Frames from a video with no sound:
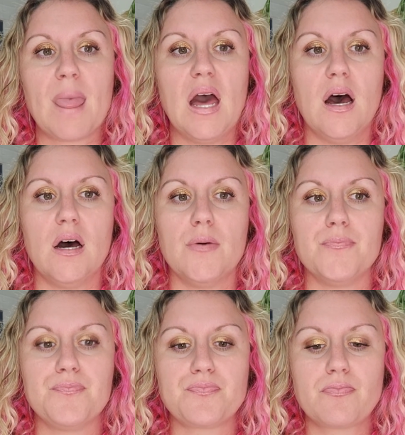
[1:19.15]

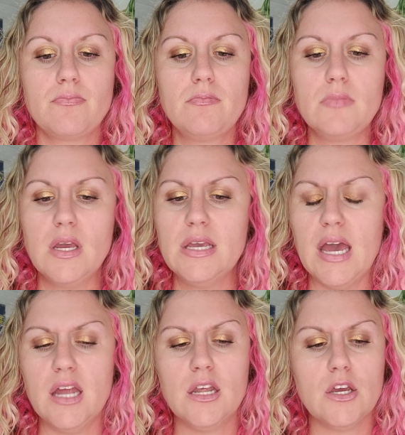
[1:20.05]

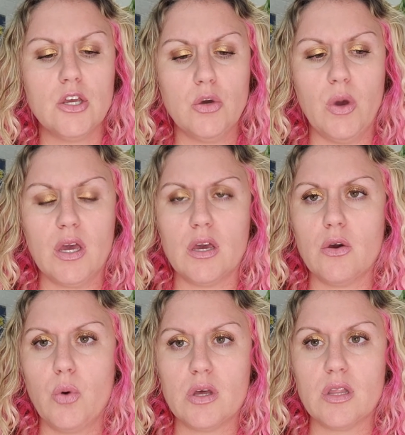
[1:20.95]
again,
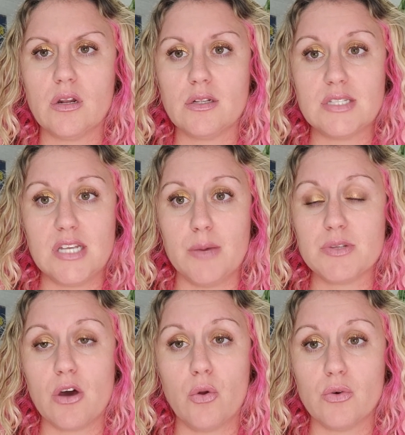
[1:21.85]
quick little tips
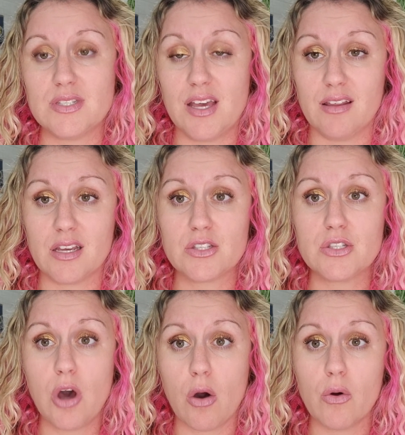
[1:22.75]
on wholesaling.
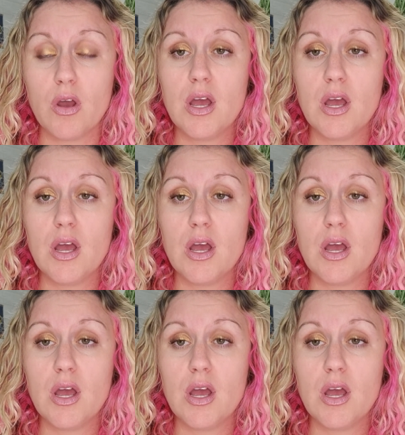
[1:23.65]
So